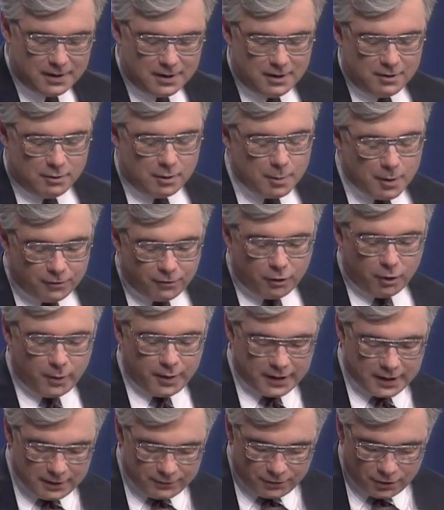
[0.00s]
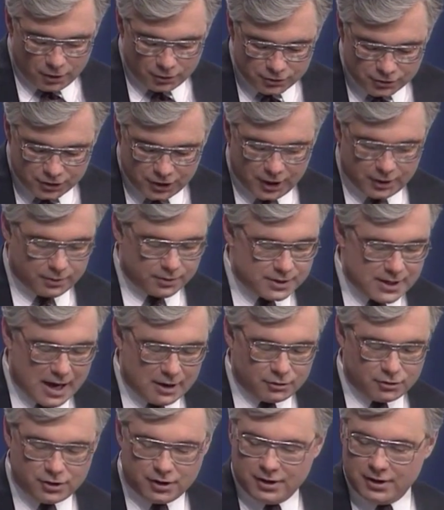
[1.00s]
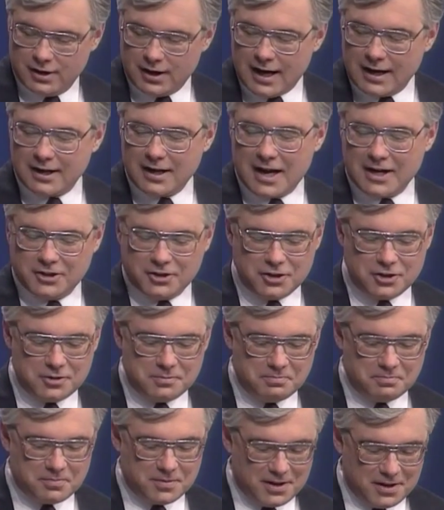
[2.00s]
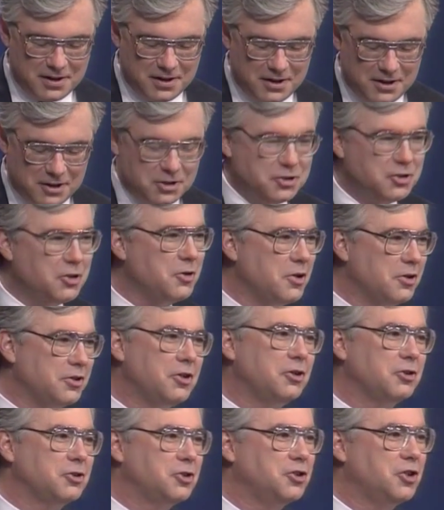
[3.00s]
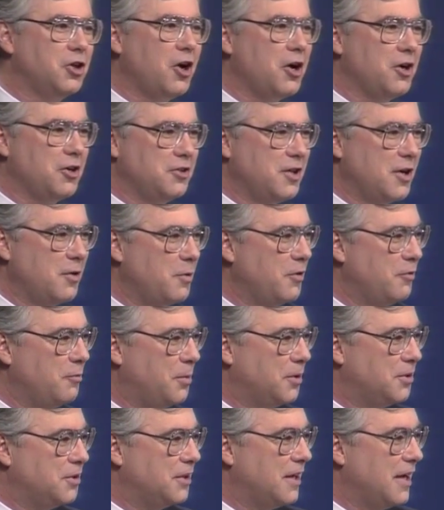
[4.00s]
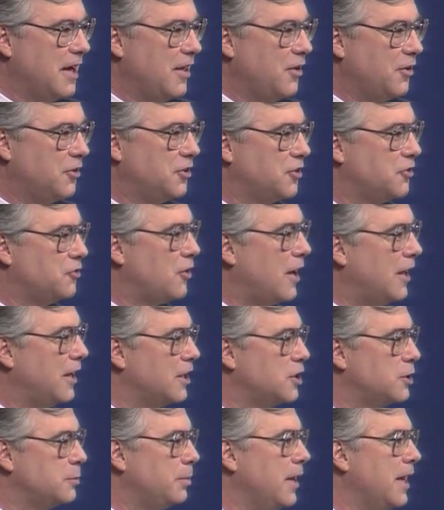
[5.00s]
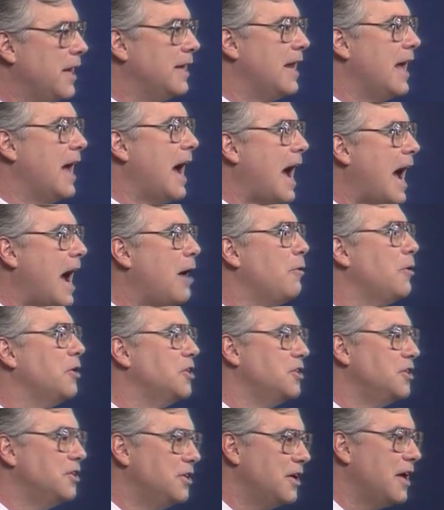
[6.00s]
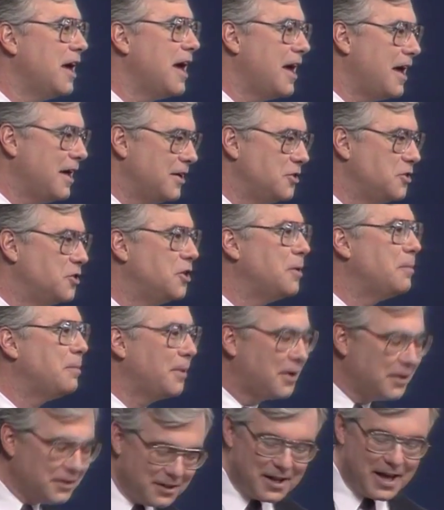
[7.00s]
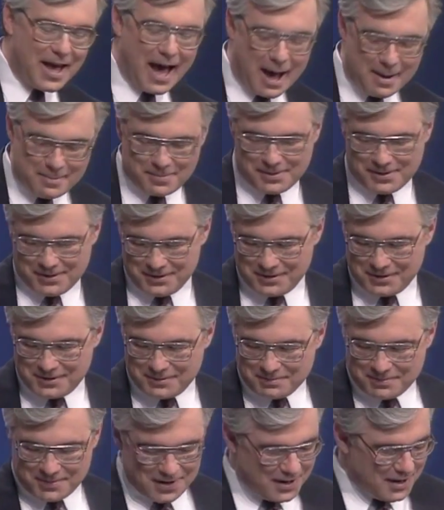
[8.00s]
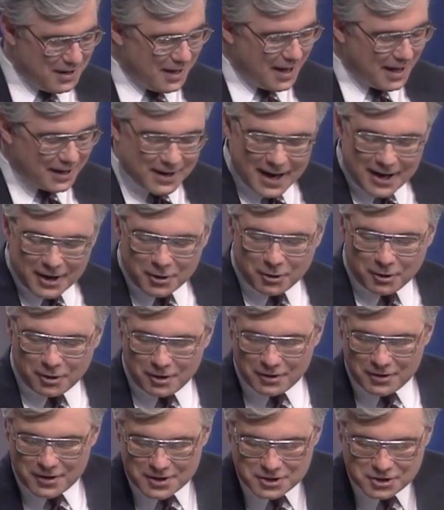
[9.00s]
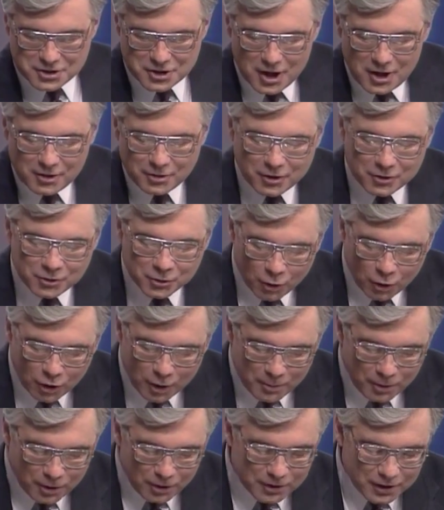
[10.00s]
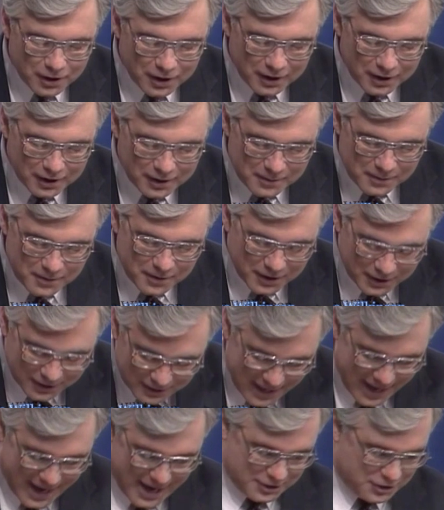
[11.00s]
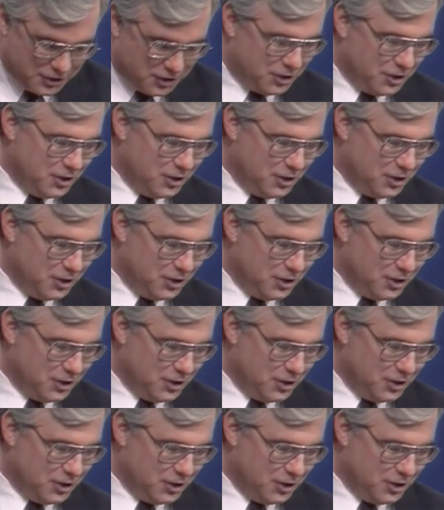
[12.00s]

Well, before we give those secrets out to you, I'd like to show you a little chart that we've put together to try and explain how it typically happens. And I call this the normal class.